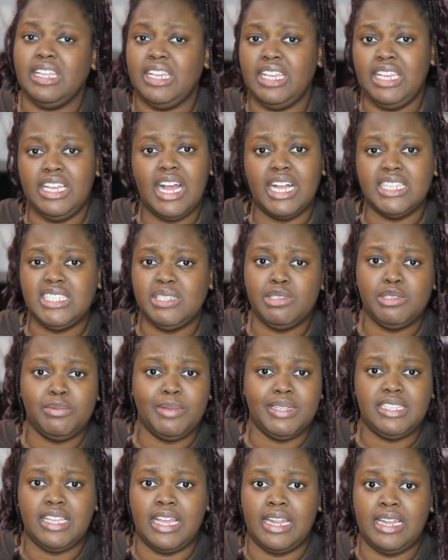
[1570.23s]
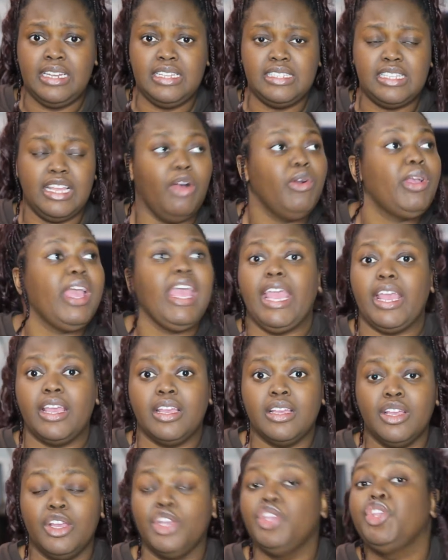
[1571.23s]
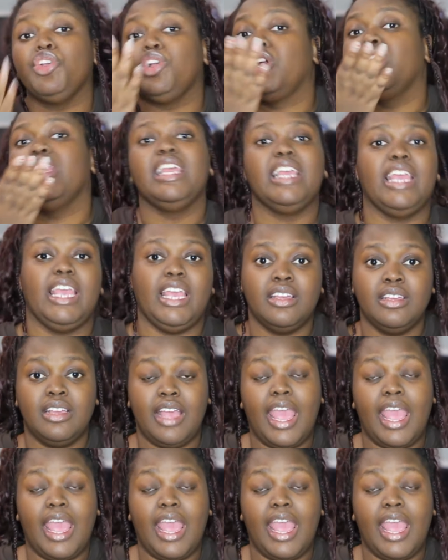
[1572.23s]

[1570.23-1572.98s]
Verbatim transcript: he got to his wits' end and he said, Okay, you're clingy.